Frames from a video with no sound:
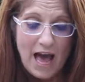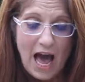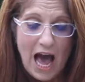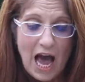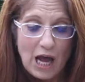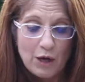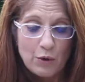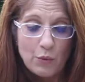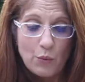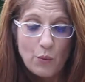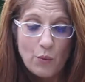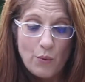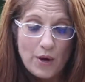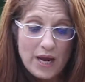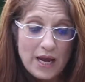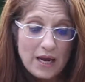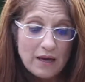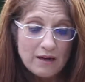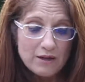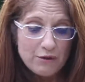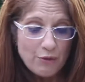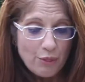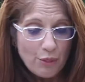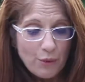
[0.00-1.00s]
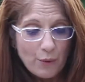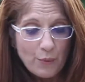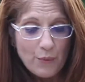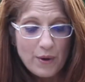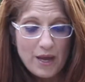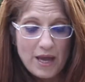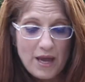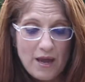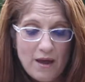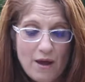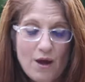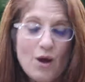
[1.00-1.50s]
And week
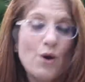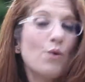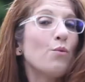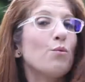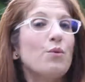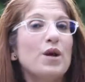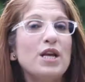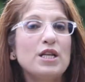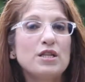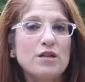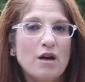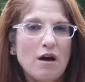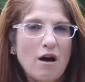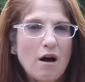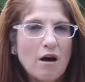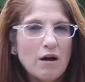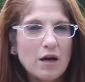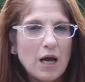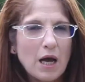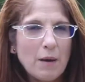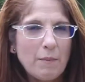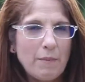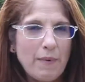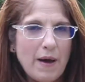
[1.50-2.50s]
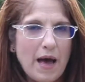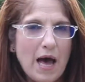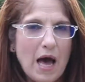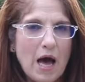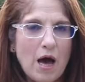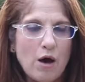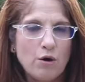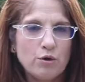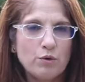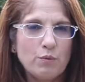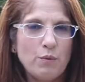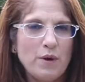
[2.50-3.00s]
3, we talk
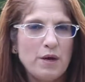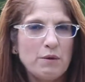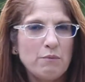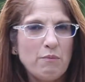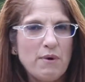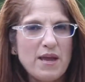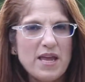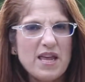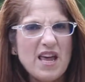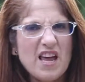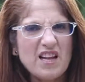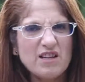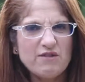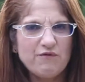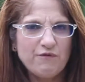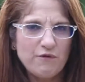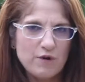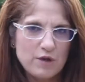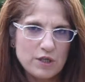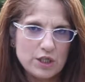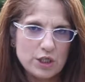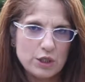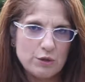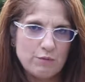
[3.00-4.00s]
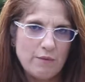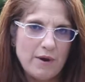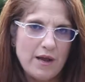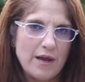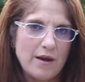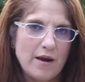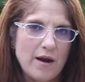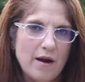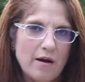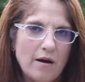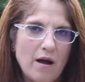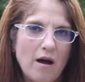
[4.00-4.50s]
about when we get
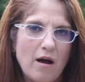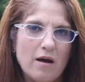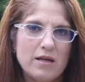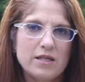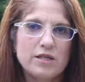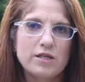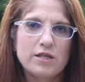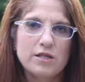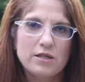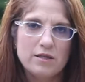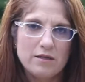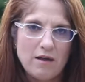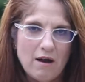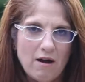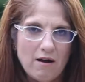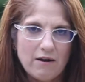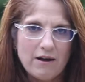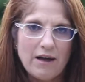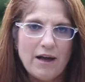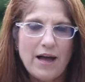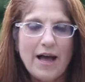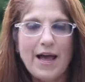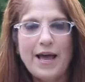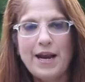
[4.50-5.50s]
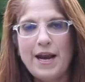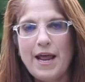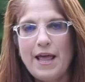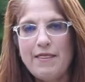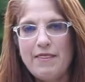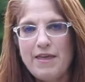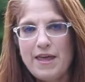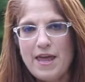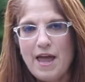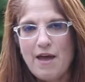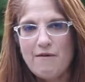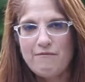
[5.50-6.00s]
frustrated or stuck in
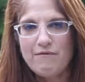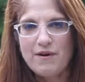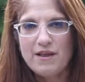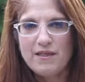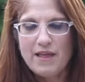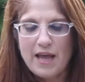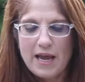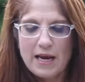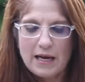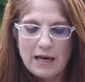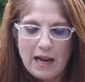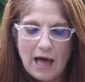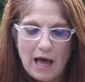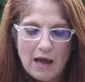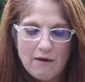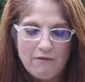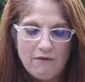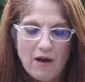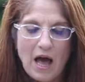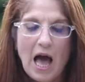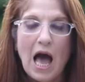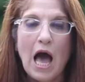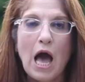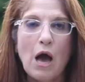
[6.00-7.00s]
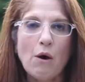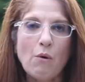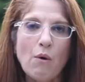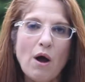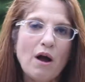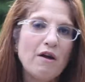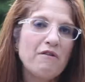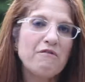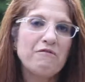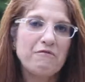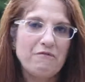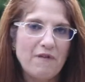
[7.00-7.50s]
the everyday life, how
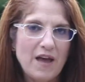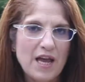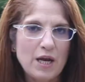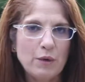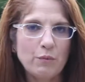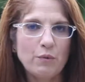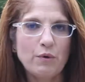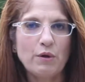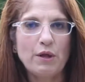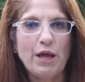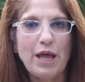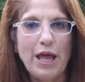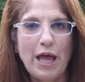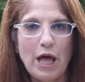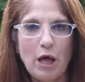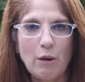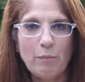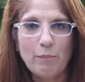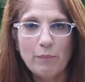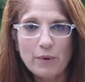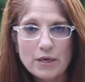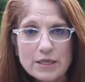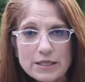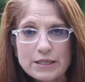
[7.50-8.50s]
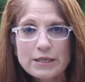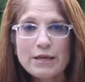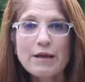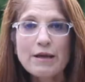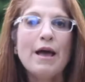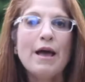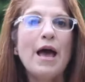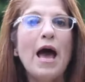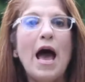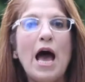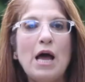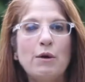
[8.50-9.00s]
our faith will help us
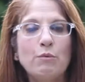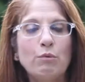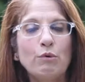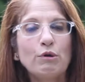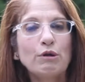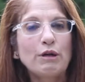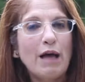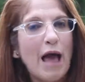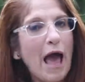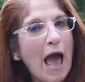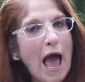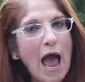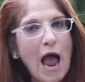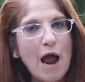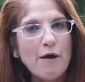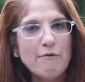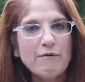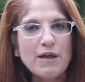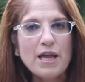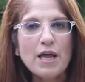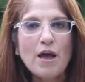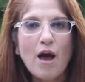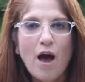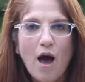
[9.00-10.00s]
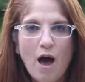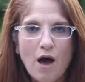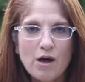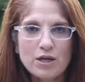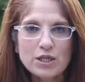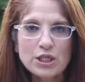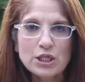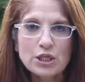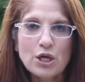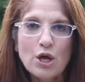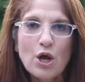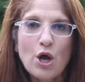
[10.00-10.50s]
and will carry us
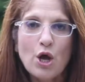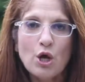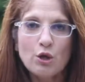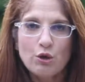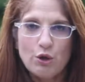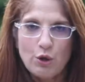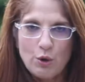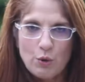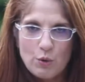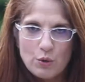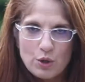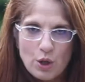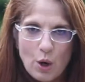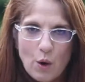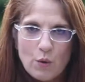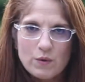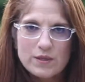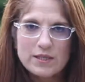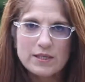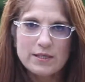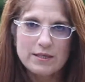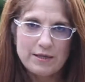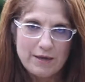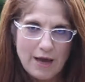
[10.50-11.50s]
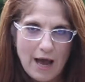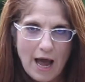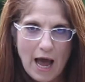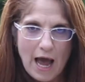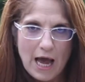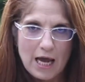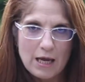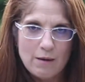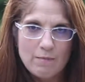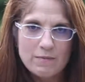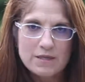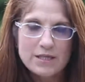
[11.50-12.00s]
through those
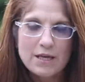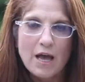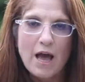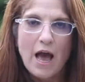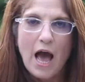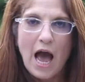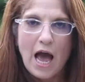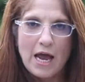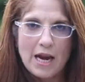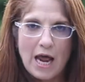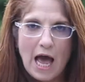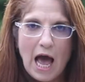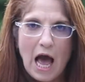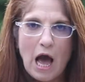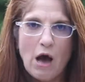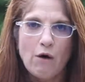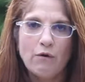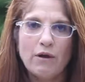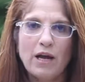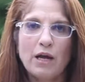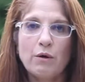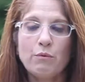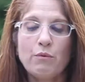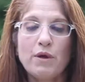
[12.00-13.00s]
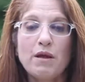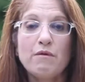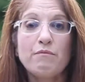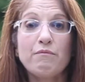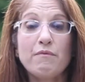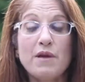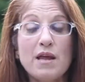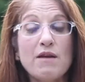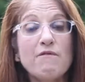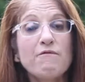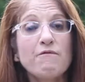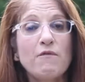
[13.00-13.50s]
times, and how can we
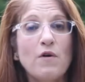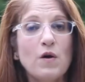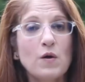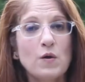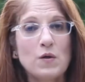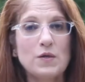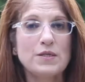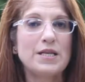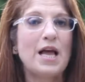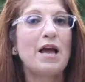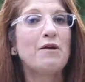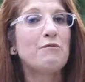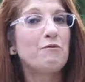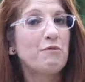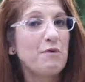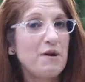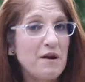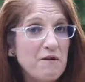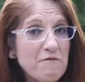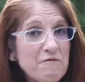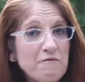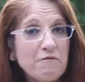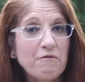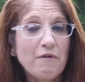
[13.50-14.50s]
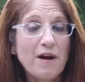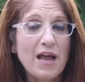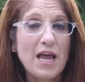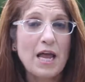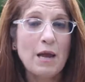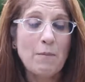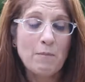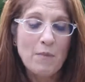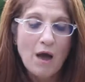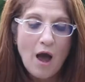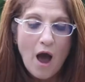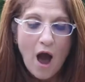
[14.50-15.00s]
refocus and
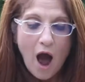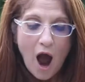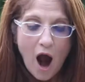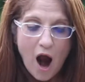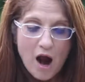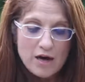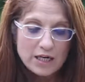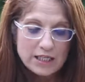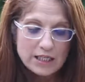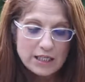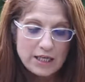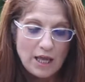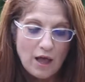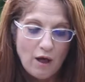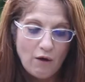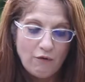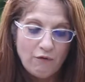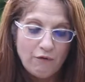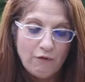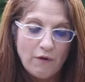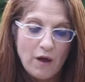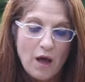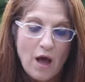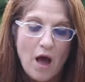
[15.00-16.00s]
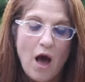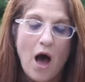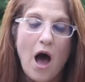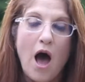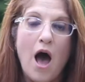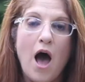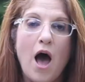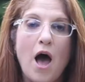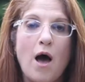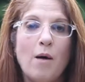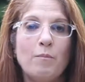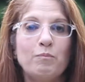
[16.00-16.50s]
reframe ourselves
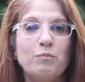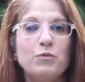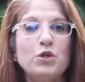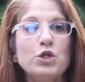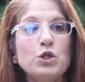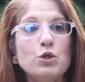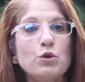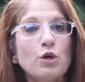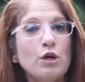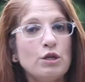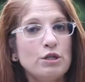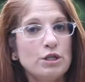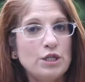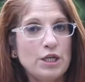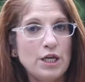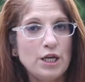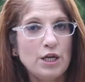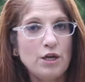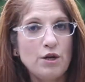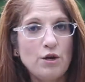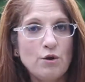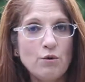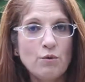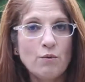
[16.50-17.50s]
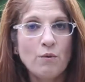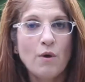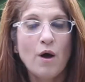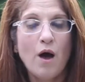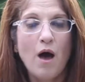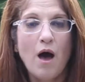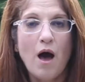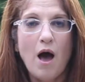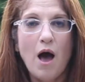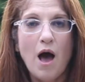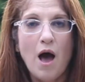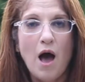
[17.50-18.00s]
to continue
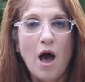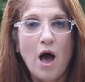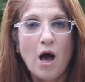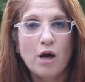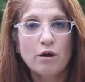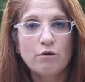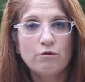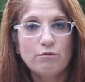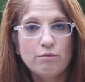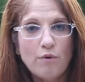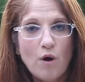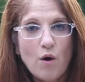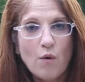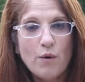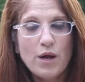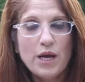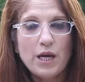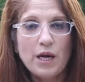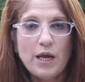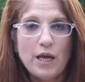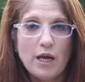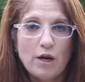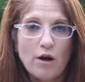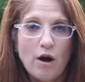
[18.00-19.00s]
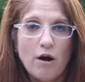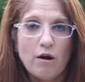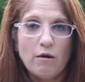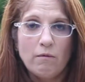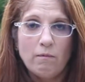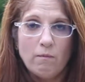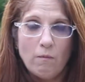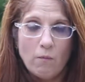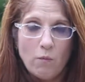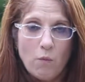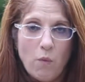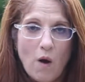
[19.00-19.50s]
growing in our
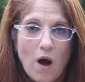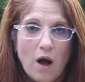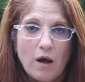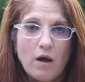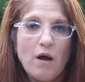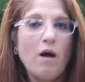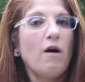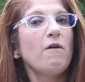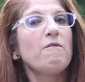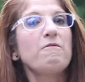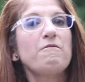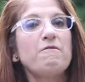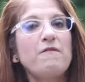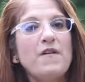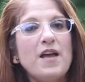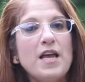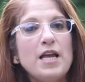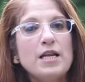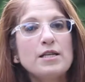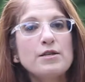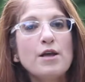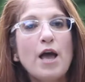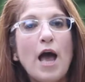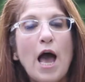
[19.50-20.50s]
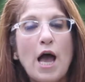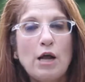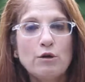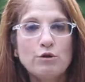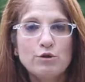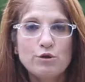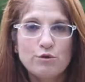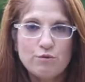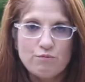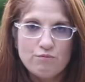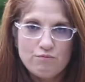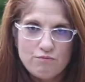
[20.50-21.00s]
walk of faith and
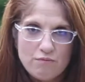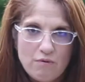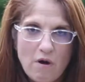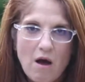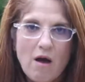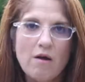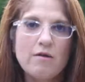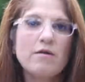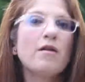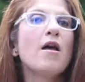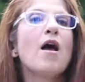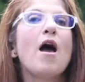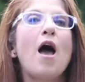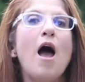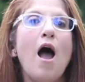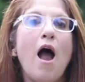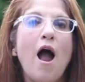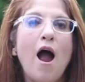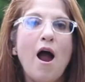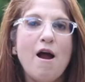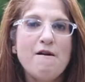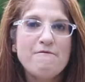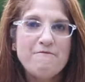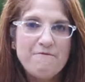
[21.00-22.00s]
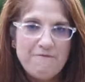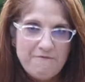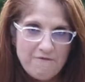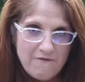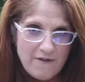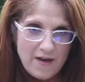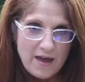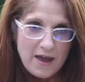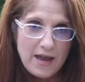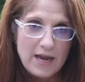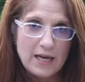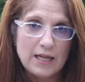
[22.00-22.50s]
to run our
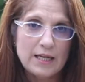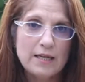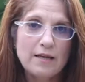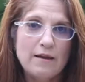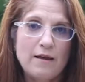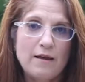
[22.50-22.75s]
faith